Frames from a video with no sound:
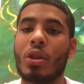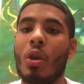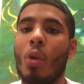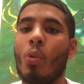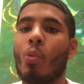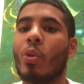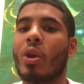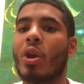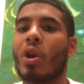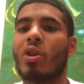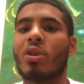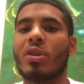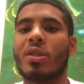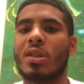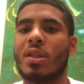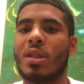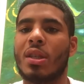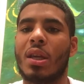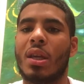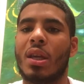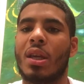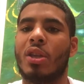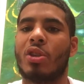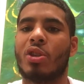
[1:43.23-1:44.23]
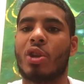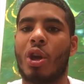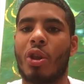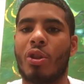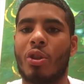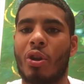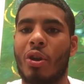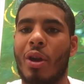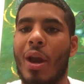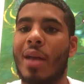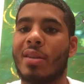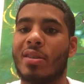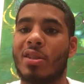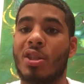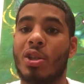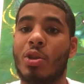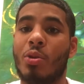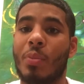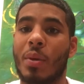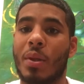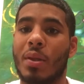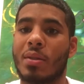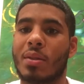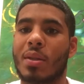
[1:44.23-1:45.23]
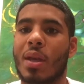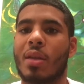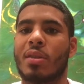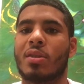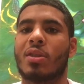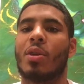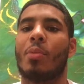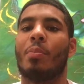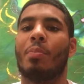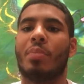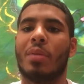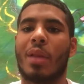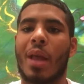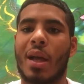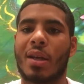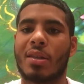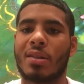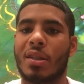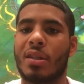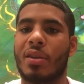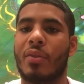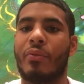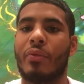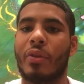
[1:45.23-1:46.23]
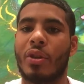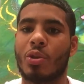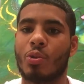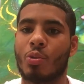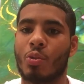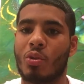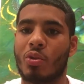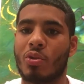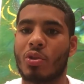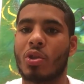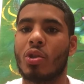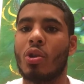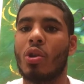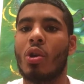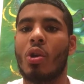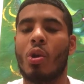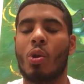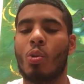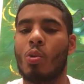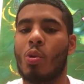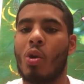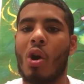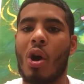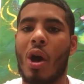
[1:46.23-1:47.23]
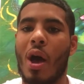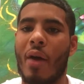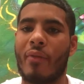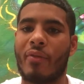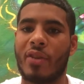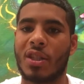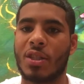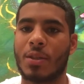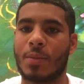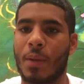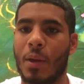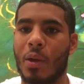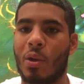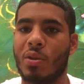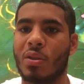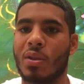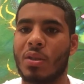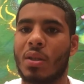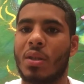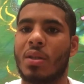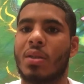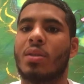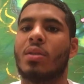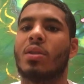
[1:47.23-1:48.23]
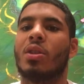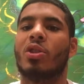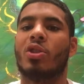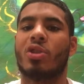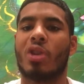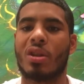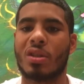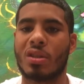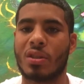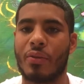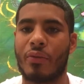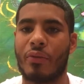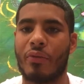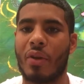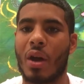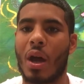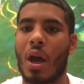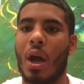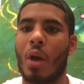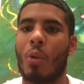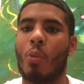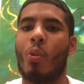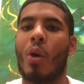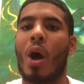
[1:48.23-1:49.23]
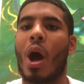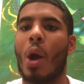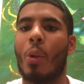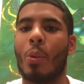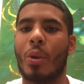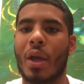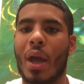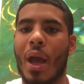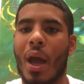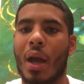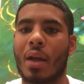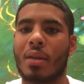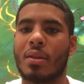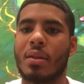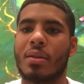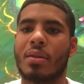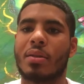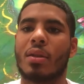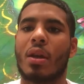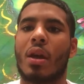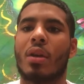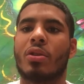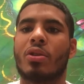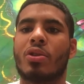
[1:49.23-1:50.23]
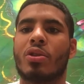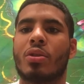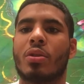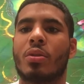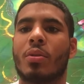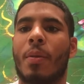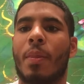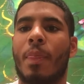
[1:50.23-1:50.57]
We are seeing each other as humans, as complex individuals who all have experiences to justify why we act as such.